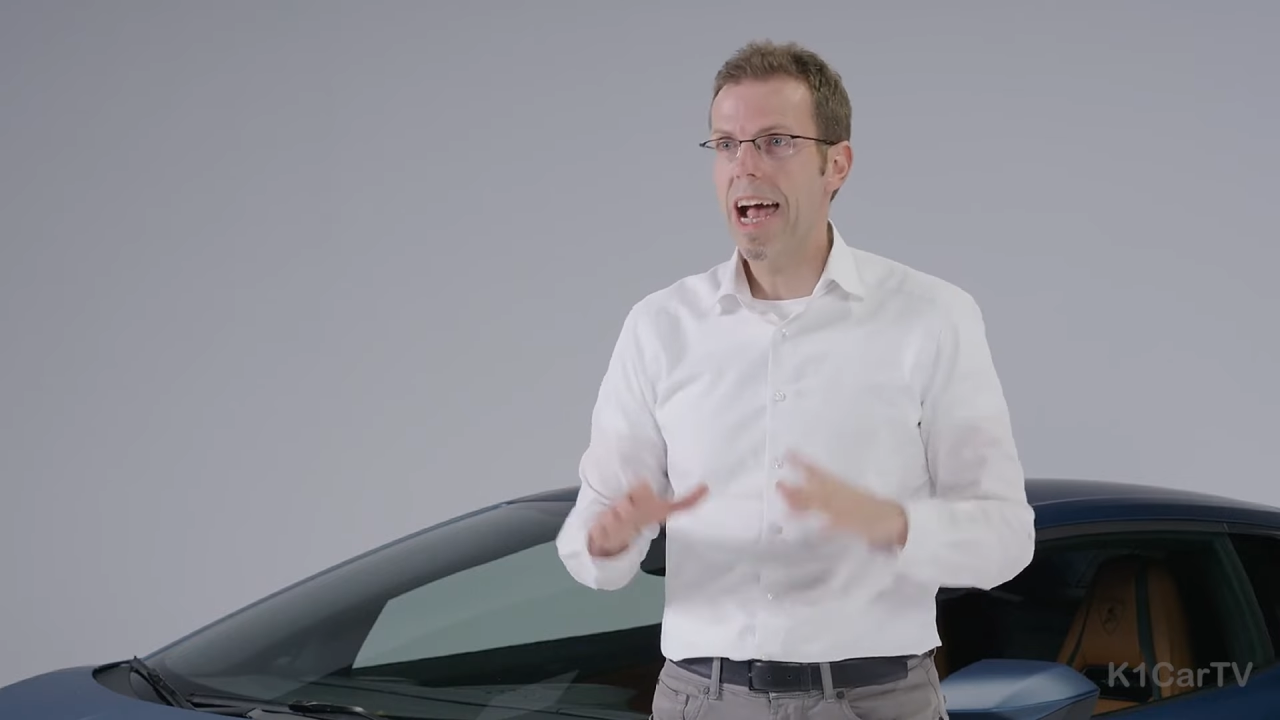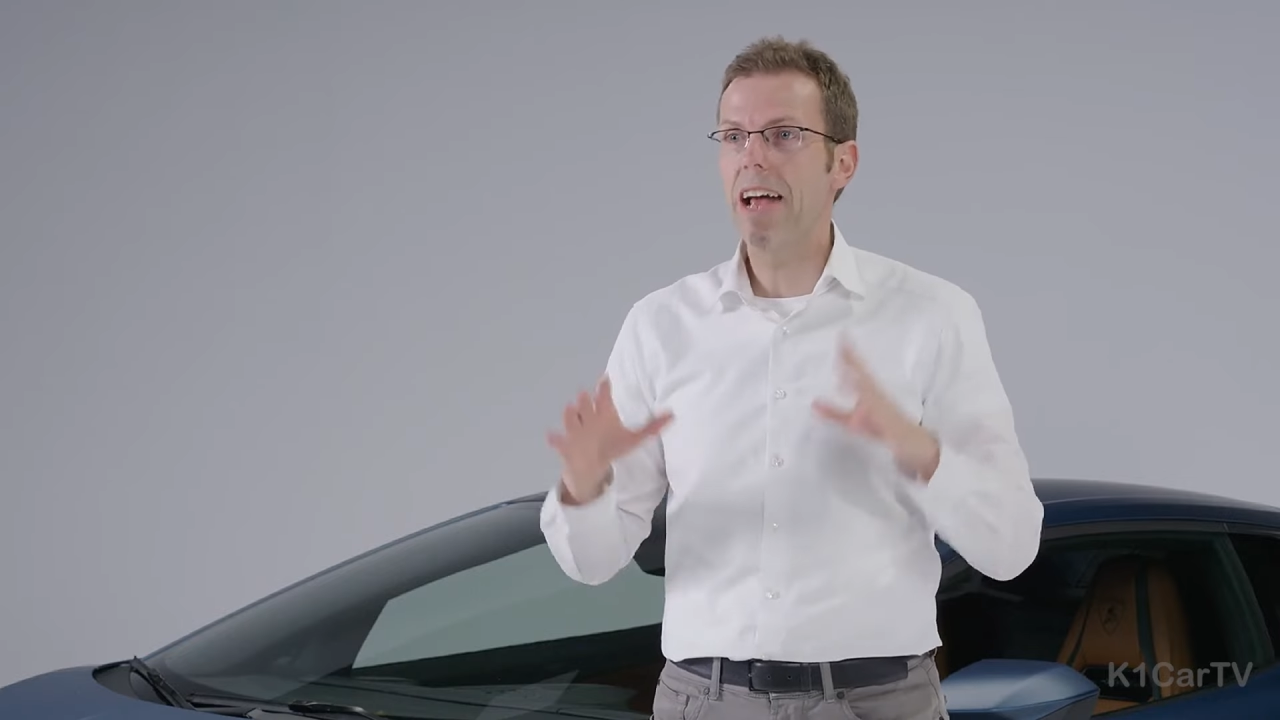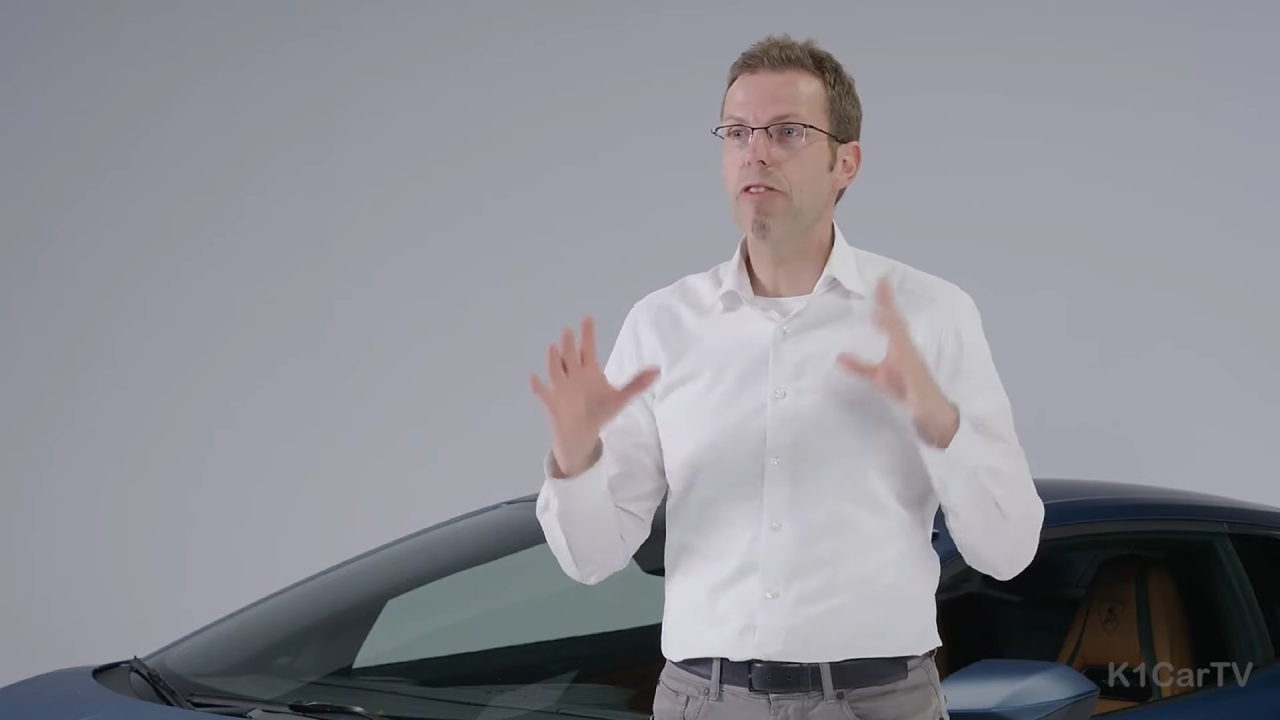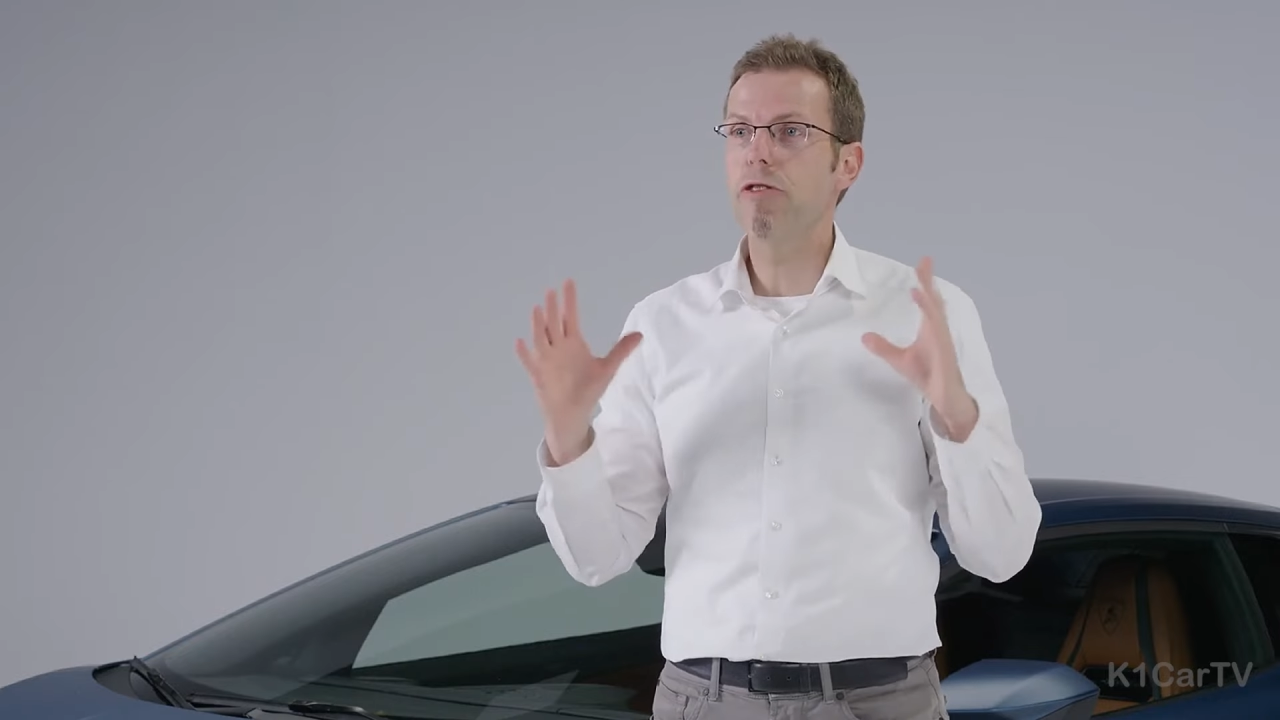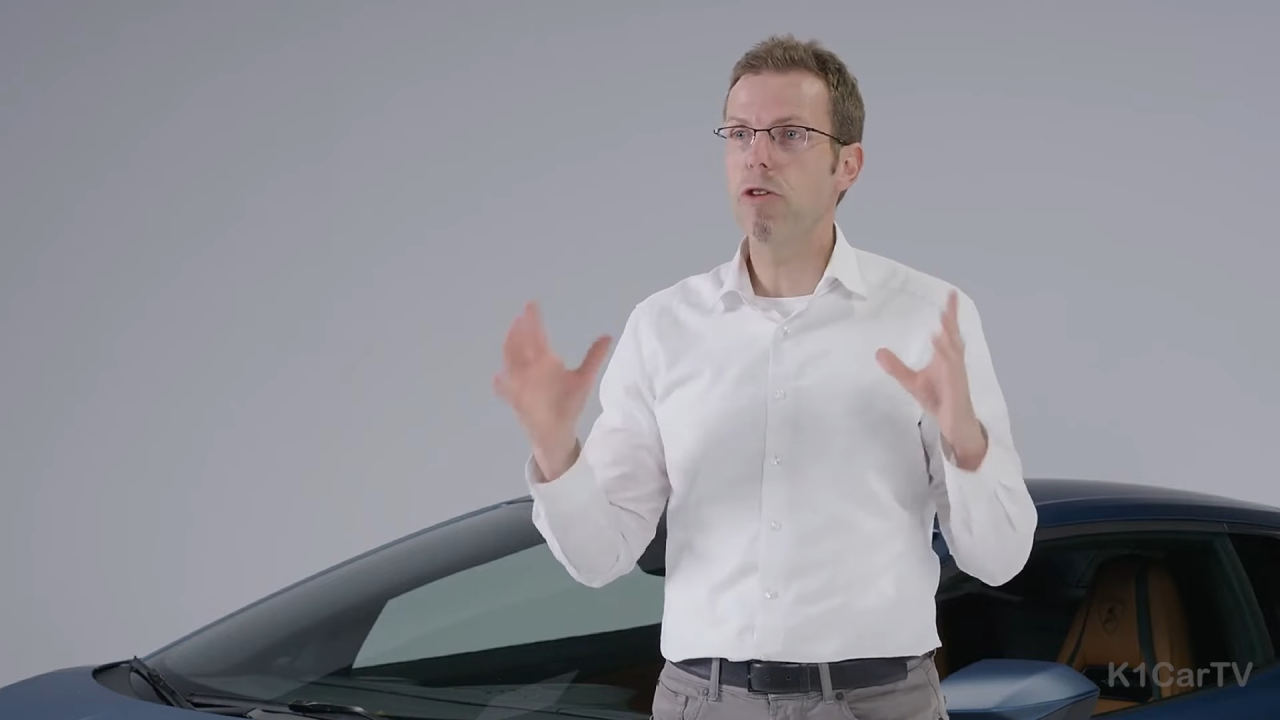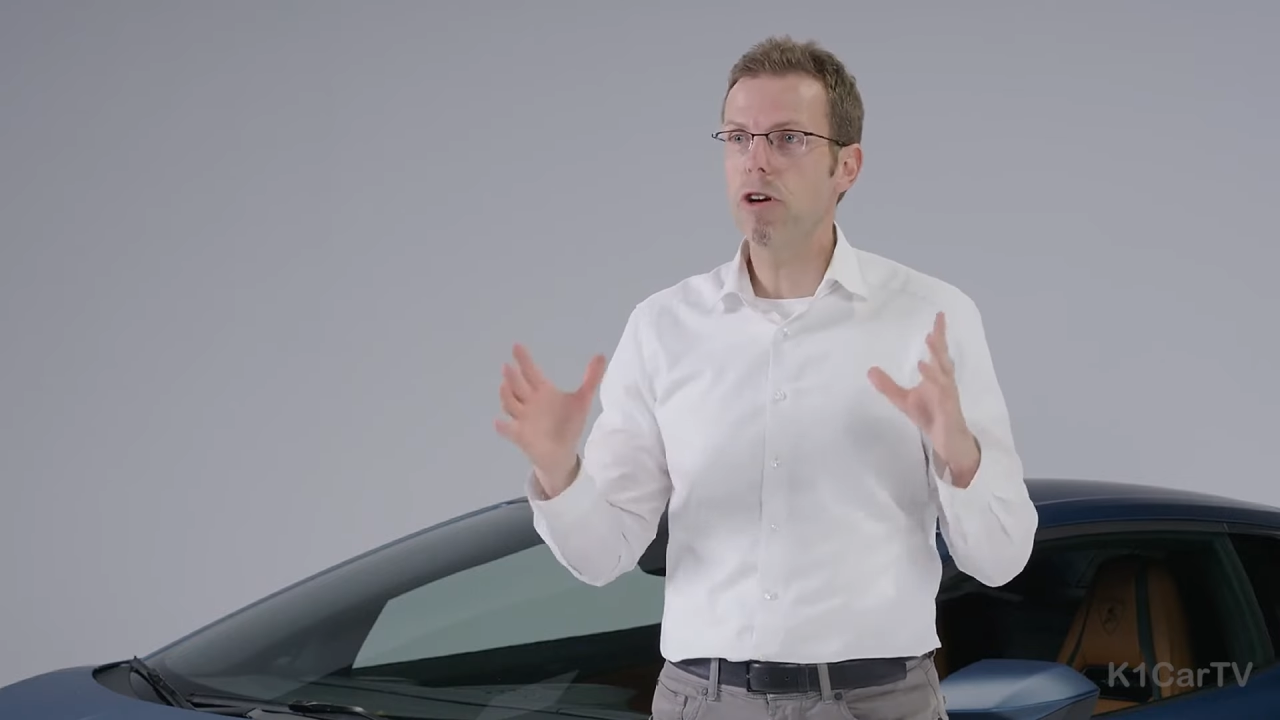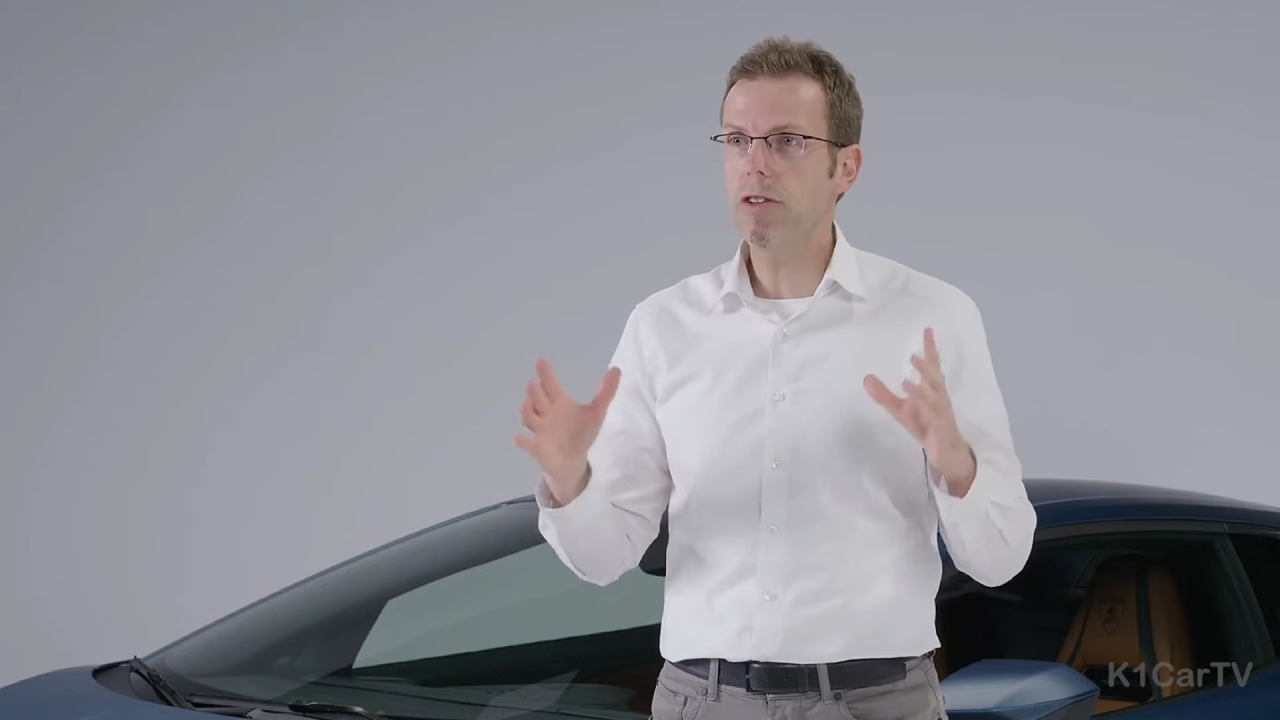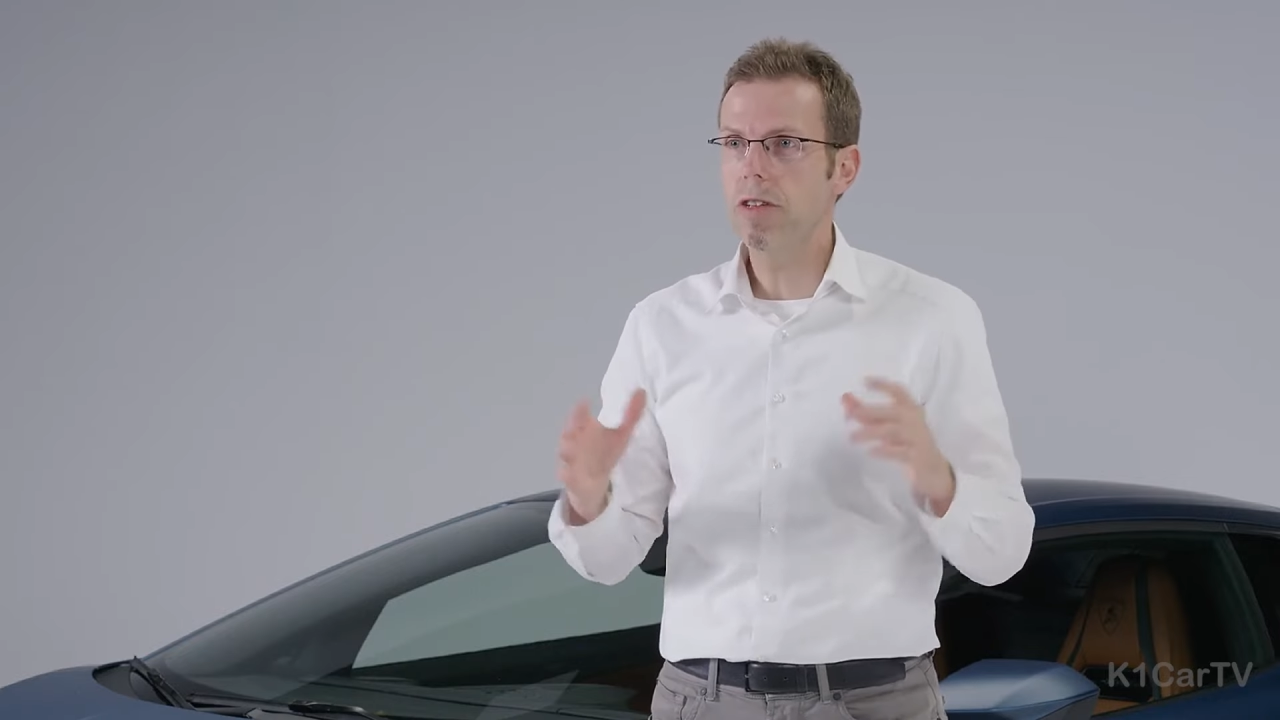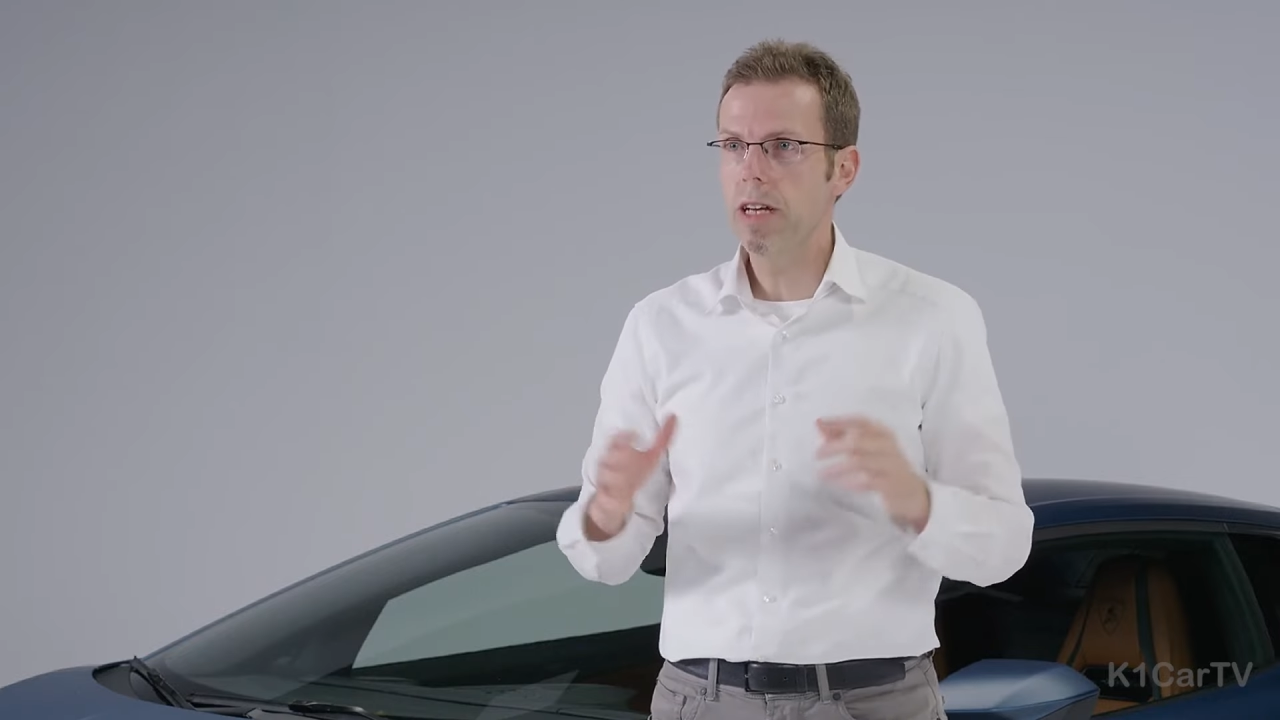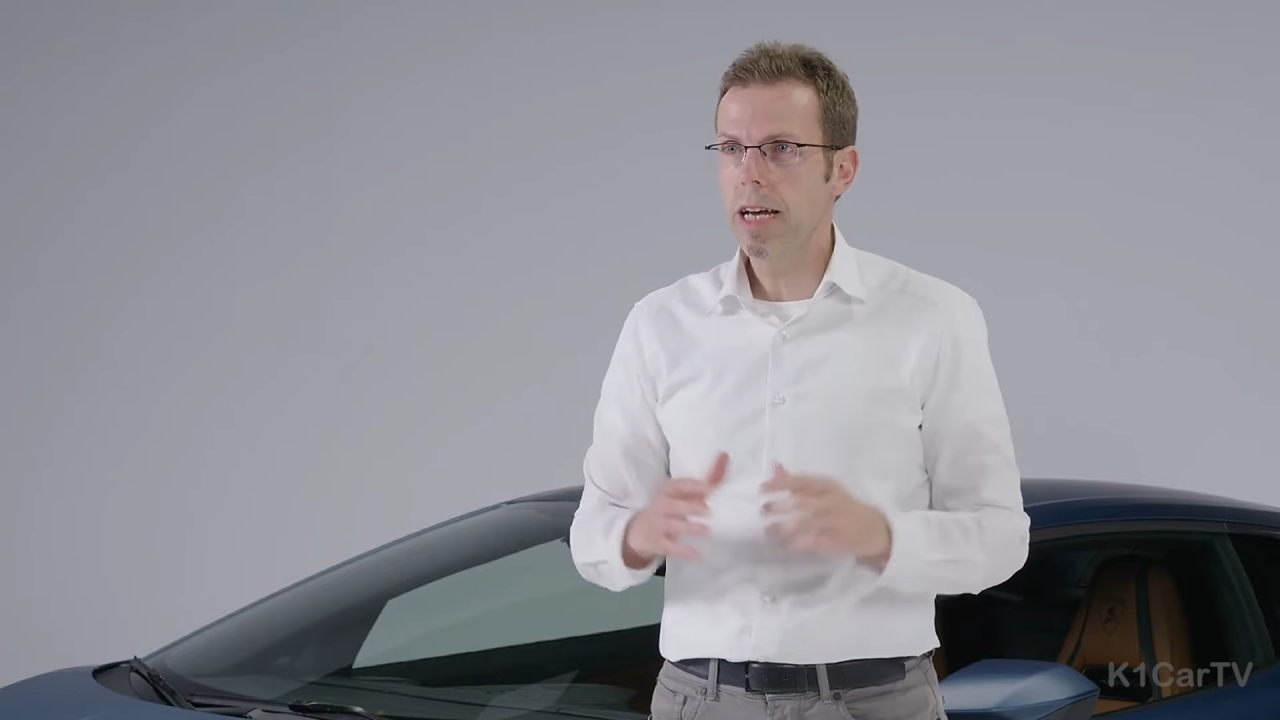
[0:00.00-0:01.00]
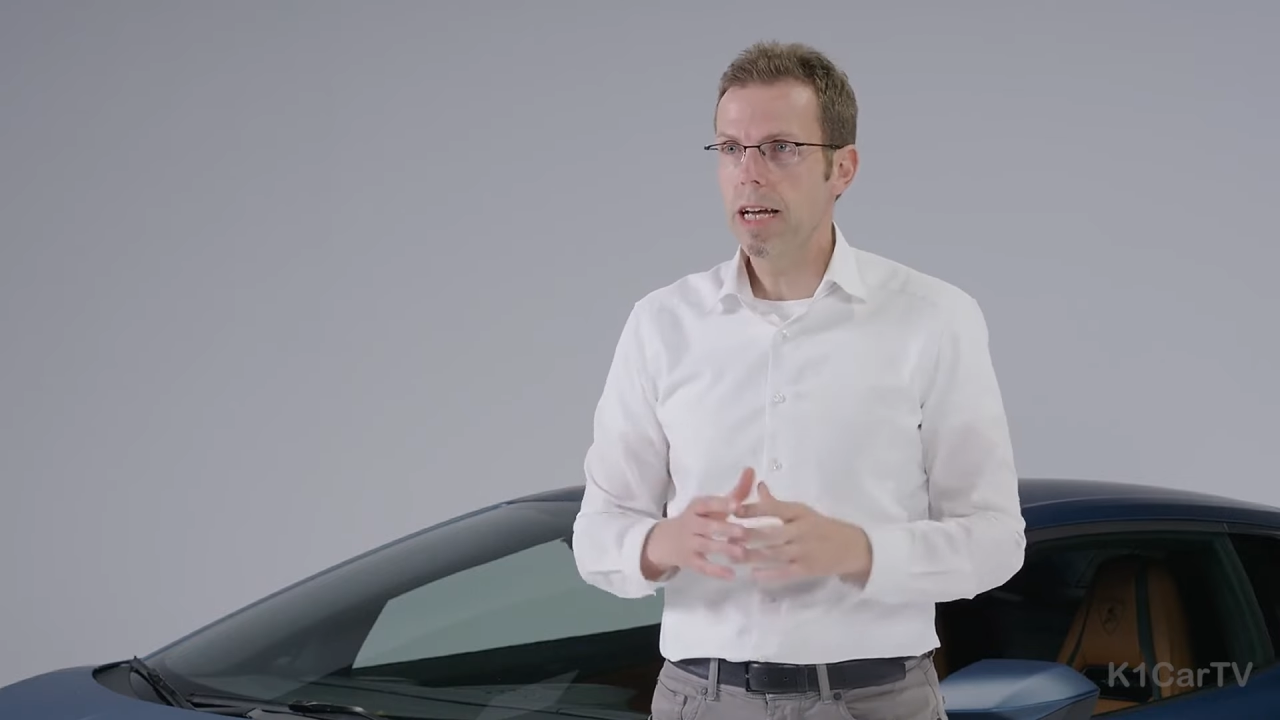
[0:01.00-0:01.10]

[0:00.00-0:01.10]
And third,